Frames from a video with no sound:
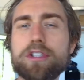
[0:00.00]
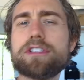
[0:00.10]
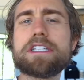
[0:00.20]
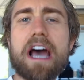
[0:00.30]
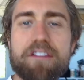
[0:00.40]
You
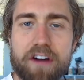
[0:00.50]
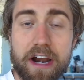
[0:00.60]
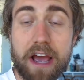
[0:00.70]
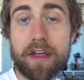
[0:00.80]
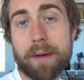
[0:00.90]
see how far
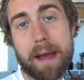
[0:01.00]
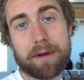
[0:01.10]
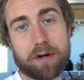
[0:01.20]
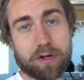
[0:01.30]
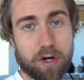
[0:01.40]
down the
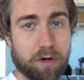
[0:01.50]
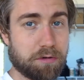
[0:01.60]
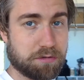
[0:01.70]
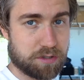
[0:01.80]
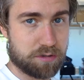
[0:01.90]
rabbit hole
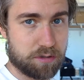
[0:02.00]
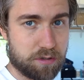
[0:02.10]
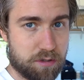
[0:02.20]
goes.